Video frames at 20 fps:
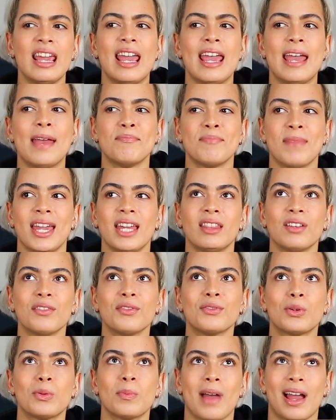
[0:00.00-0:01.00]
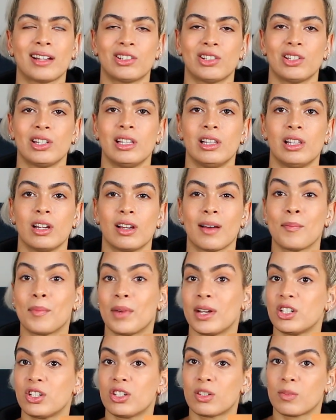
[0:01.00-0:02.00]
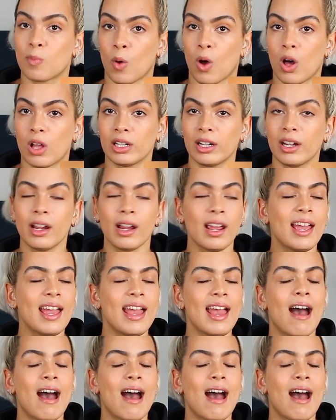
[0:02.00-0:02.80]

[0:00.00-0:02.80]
It made the room actually look much smaller.